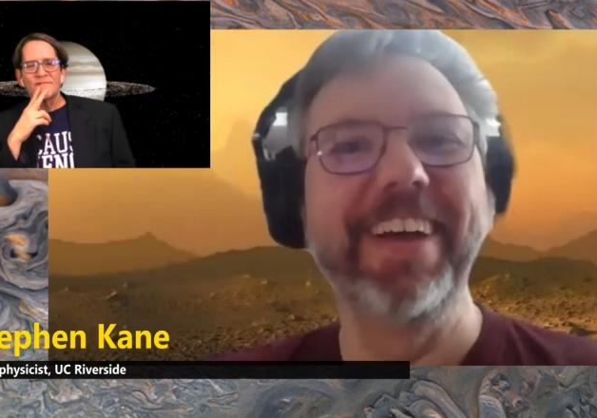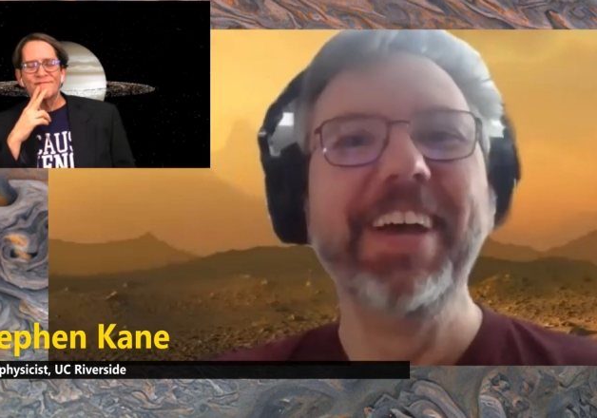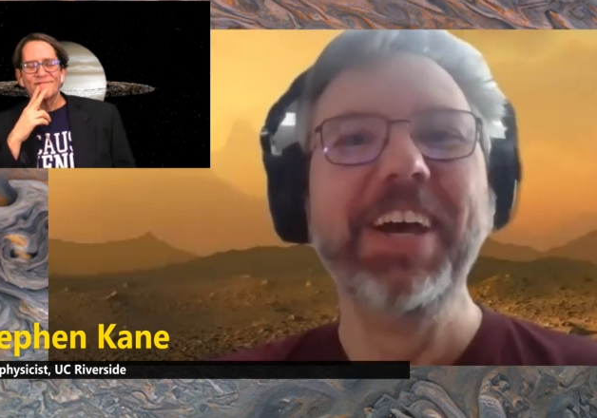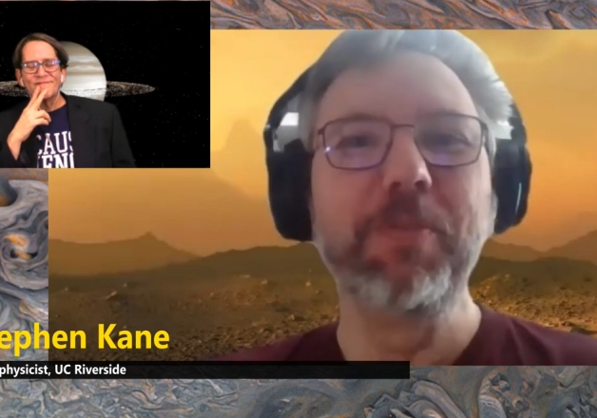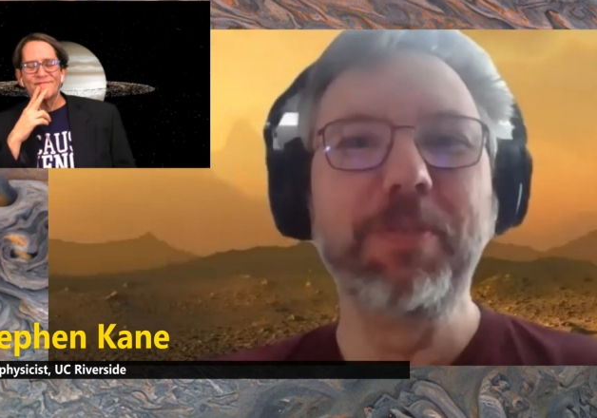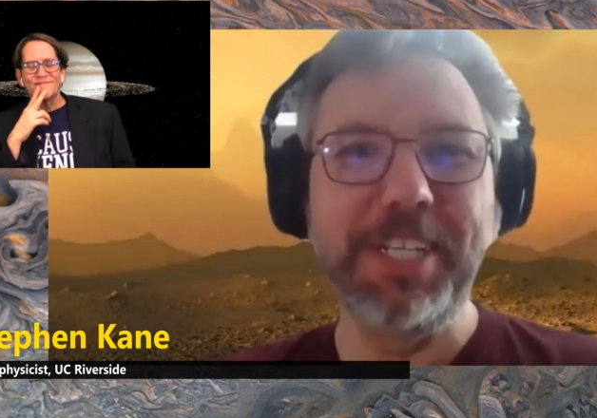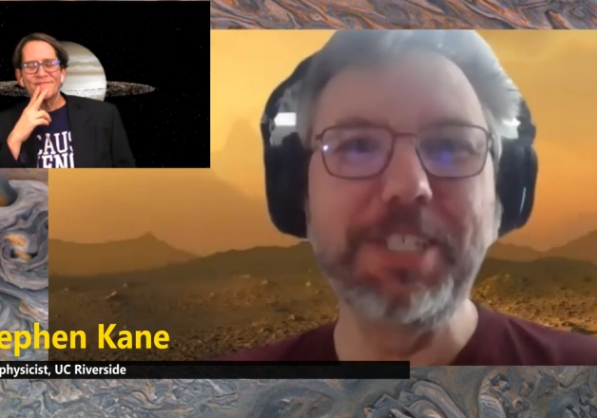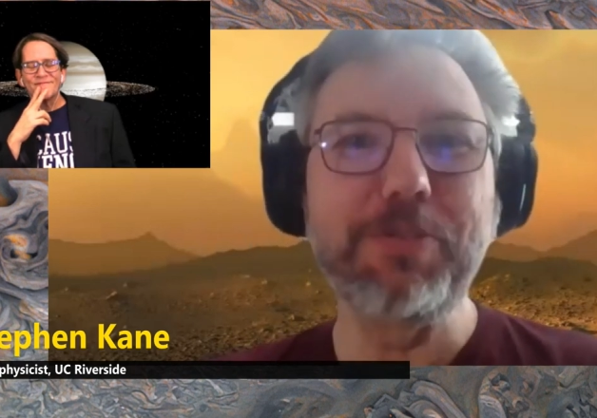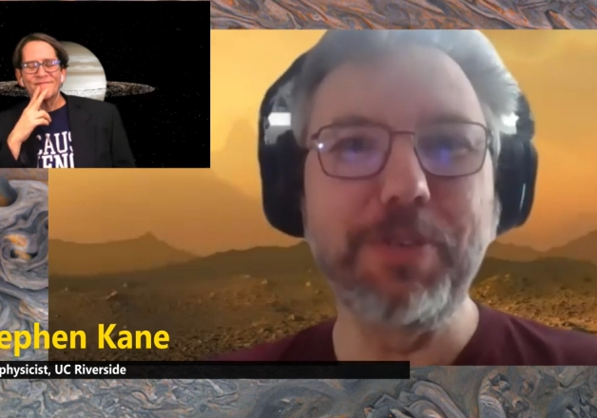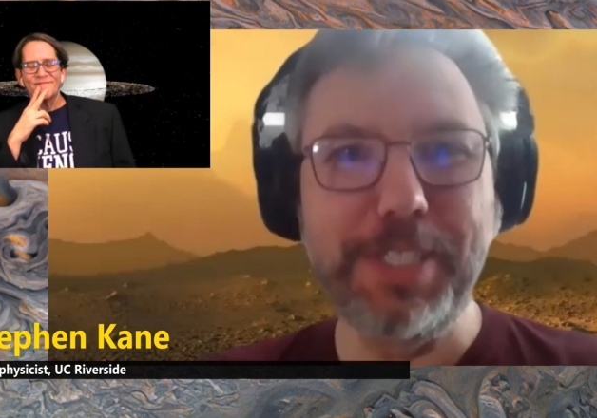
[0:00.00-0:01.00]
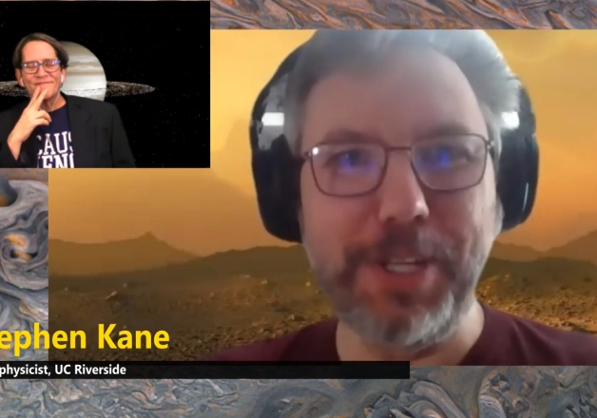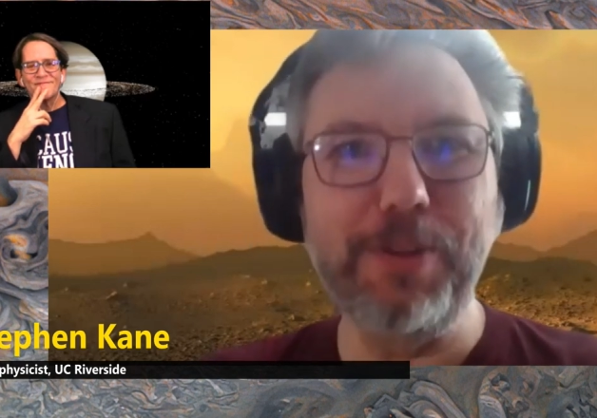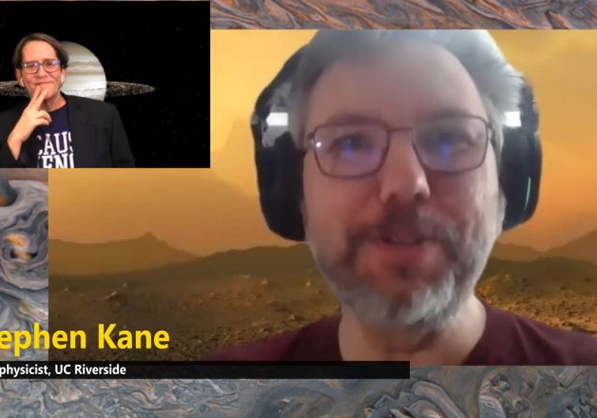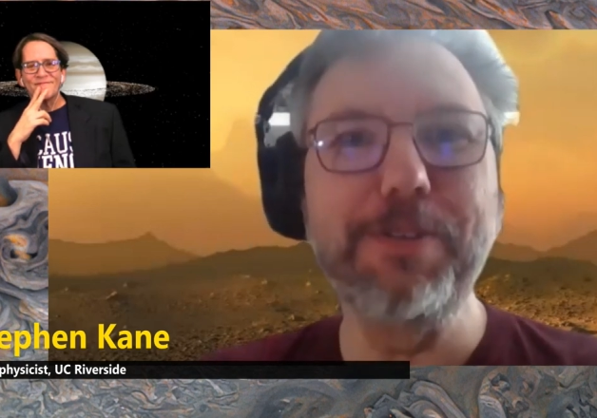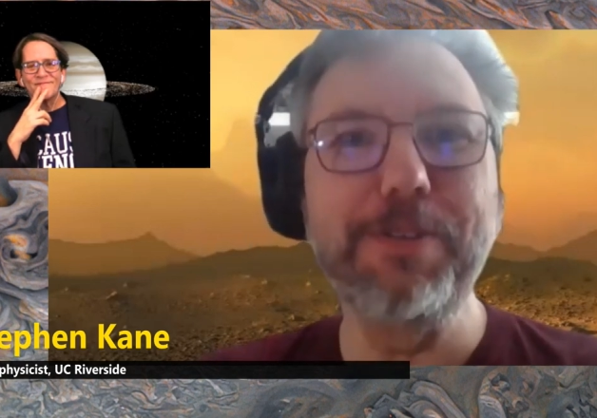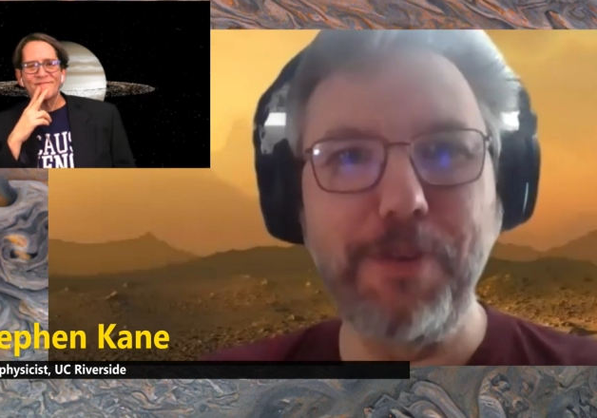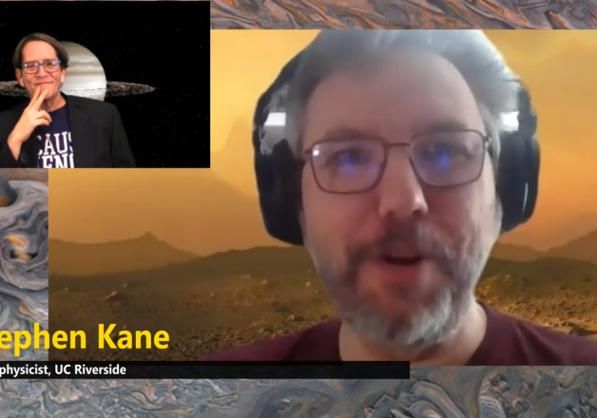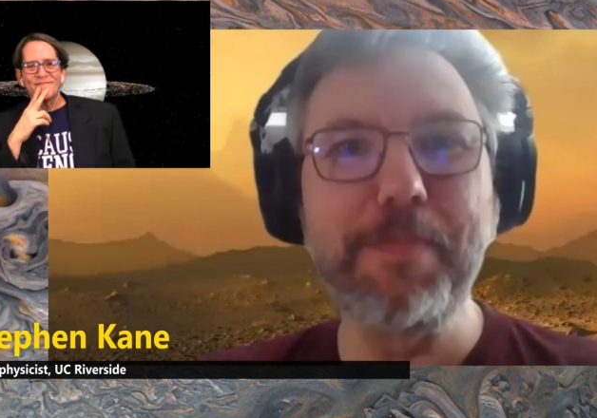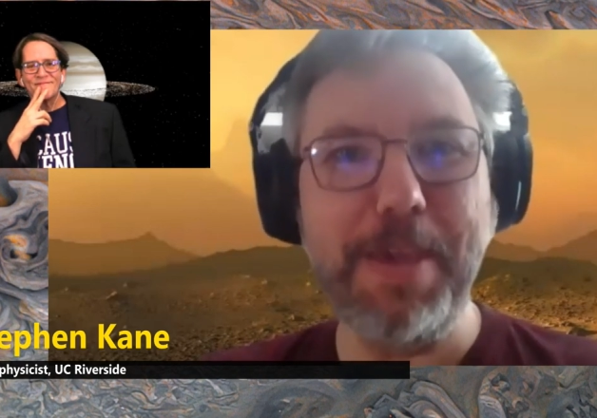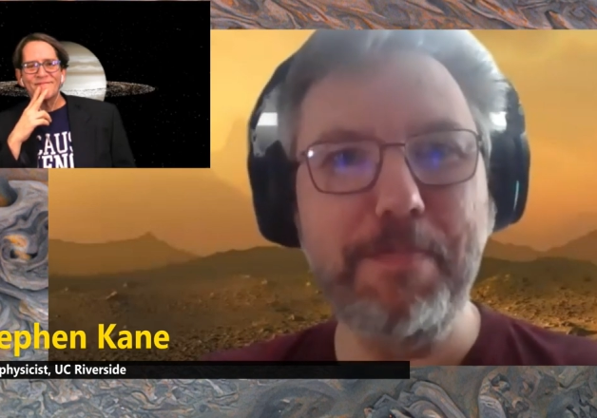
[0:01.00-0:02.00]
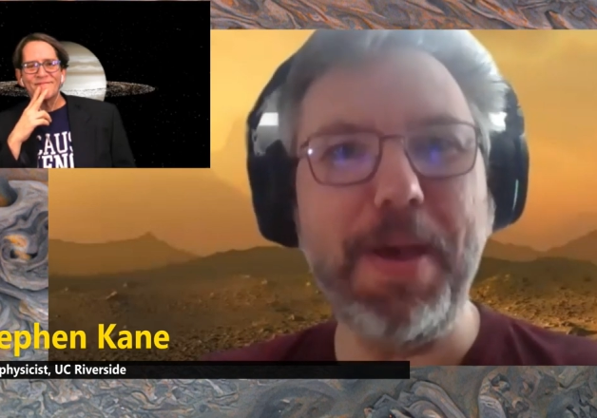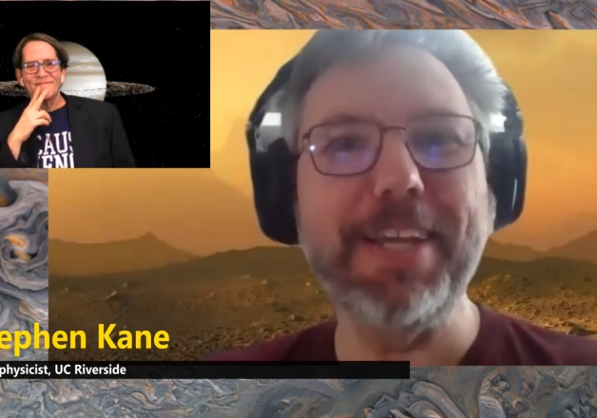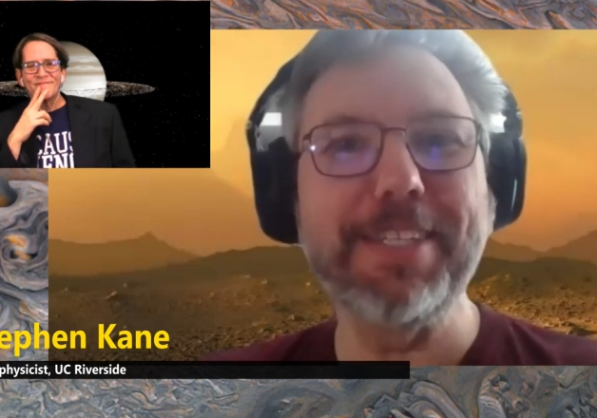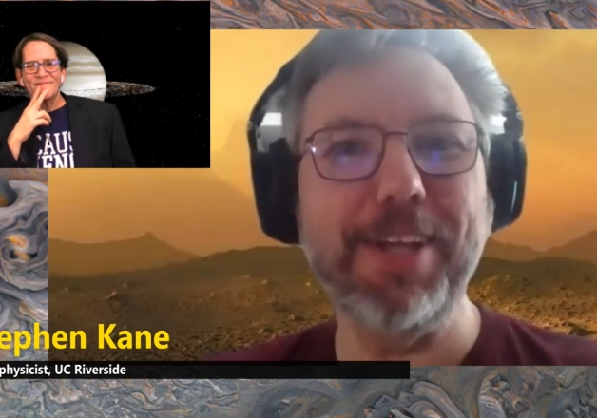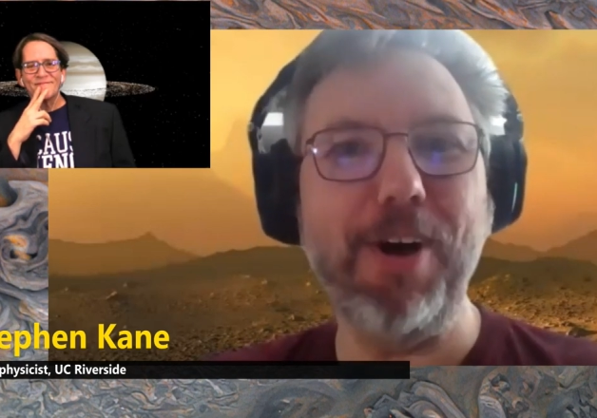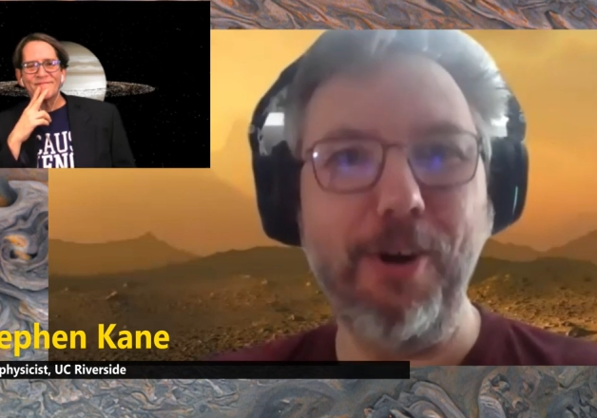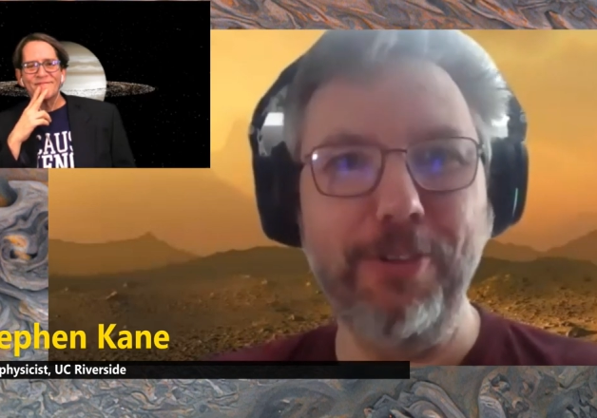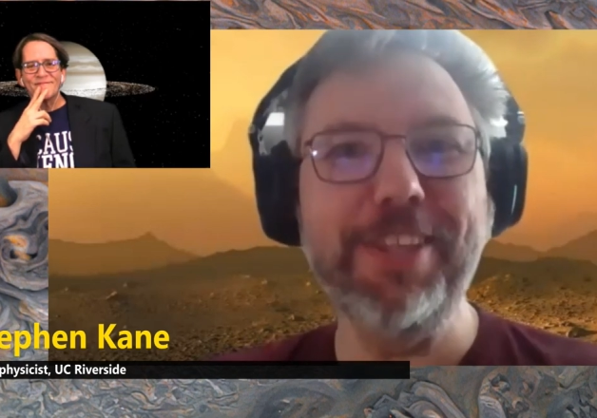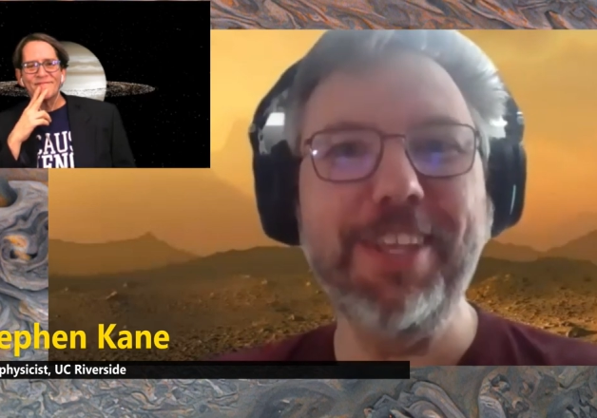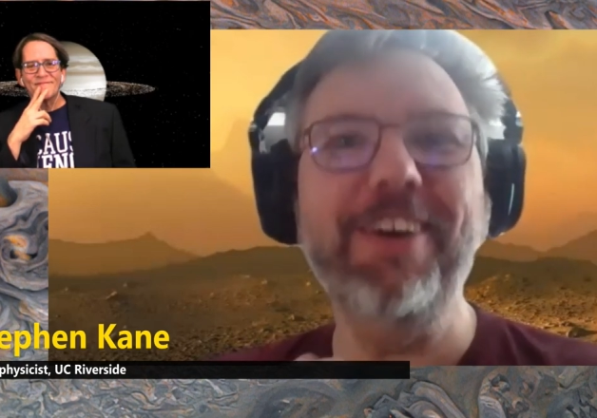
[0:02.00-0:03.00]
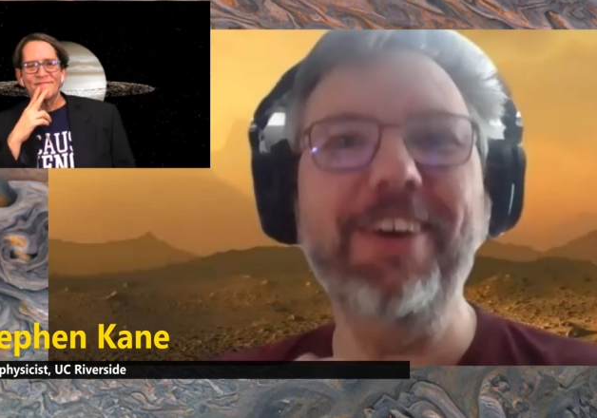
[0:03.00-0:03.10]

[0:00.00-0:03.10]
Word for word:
Speaker 1: which has resulted from impacts on the Earth.